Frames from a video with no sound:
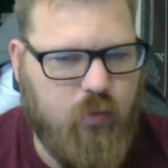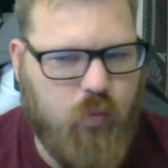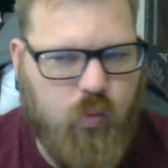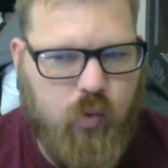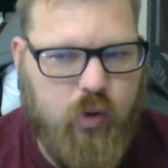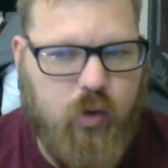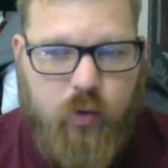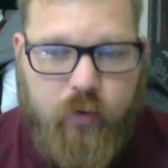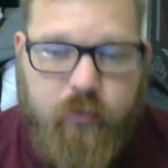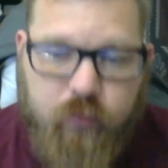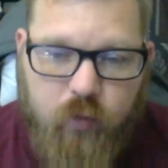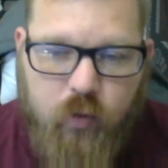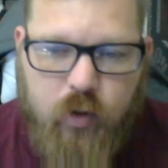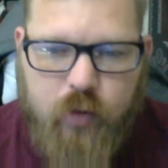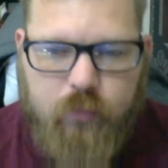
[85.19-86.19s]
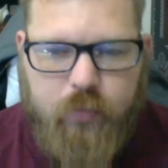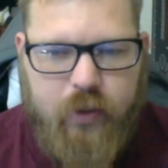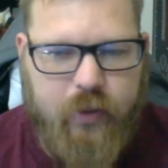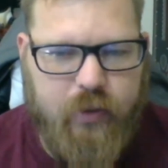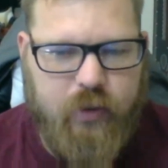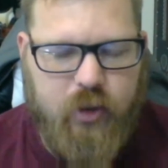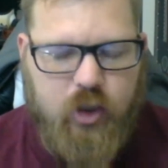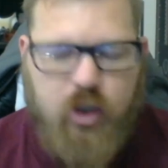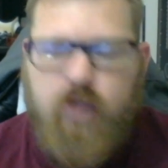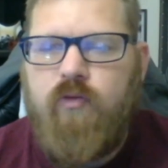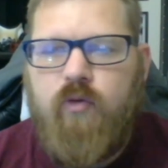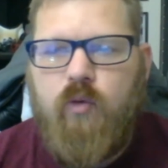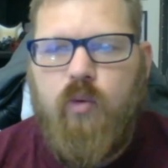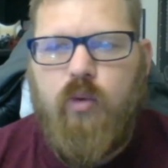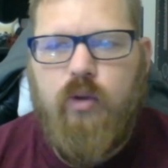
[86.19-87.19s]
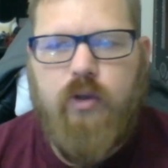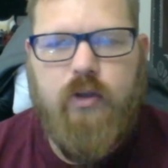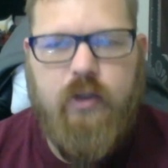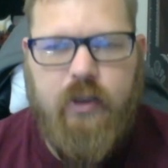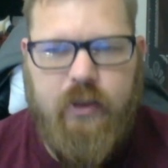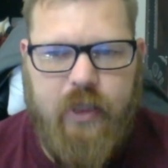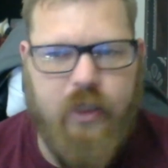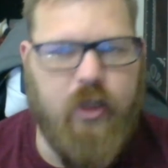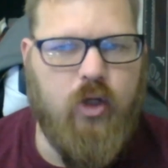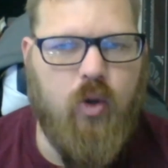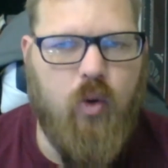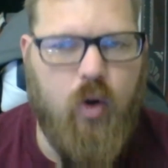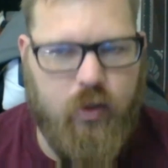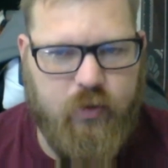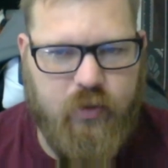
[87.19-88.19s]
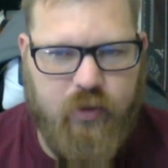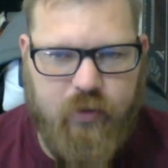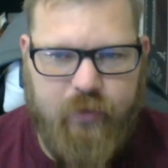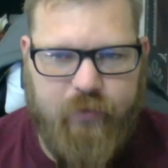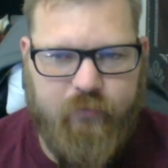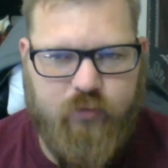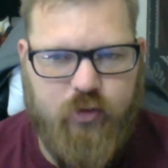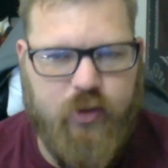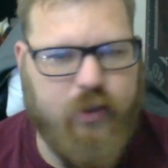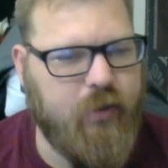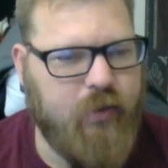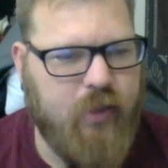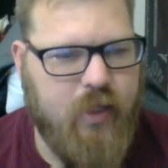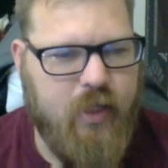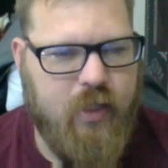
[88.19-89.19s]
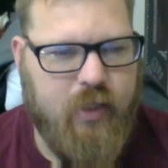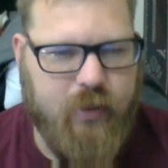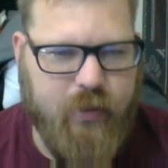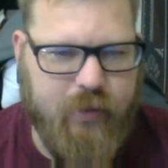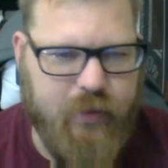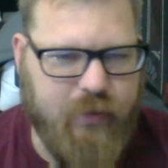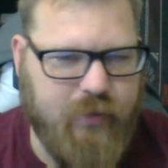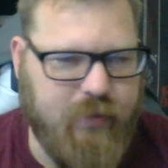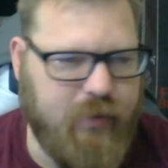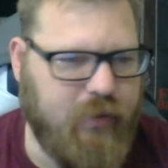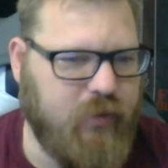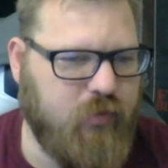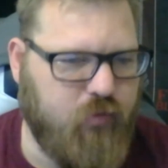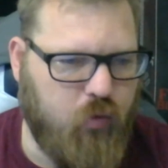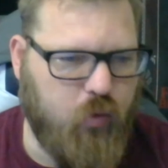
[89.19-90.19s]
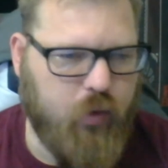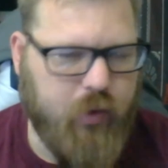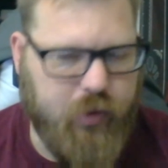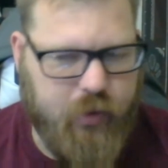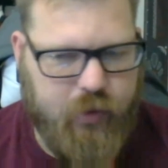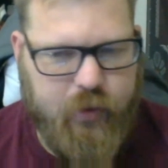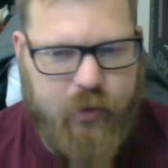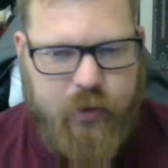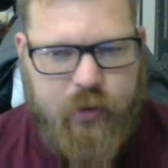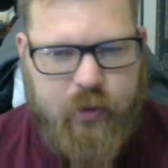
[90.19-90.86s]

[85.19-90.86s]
we're going forward but good for nintendo on delivering these things for the